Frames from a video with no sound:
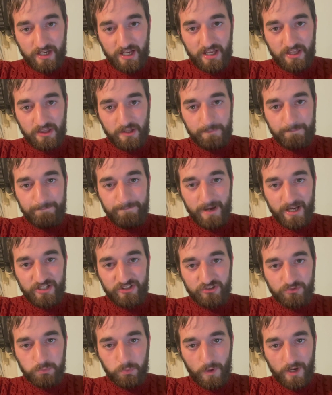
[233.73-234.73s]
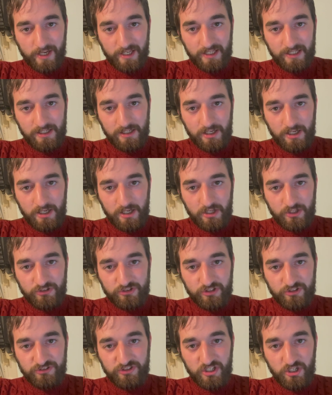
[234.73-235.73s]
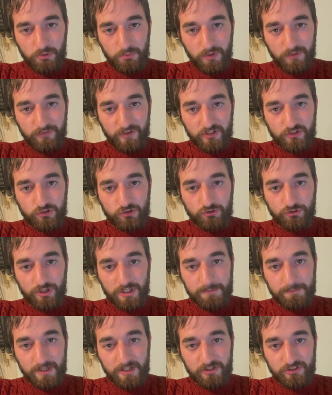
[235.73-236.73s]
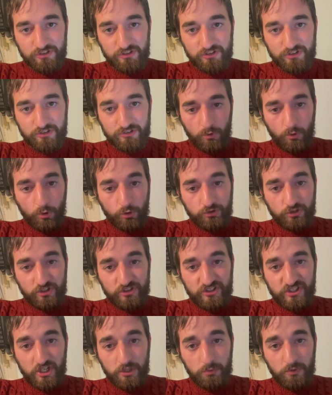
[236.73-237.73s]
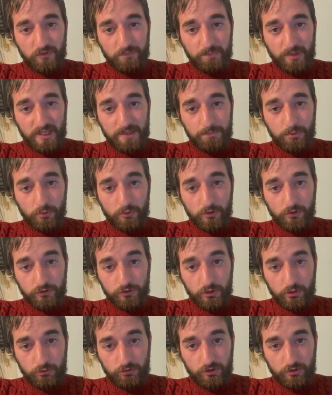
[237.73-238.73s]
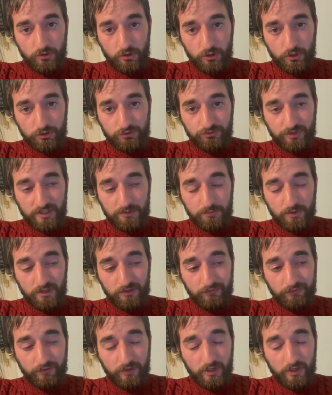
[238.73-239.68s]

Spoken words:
and the best way to deal with extremists, or just deal with people that you do not agree with,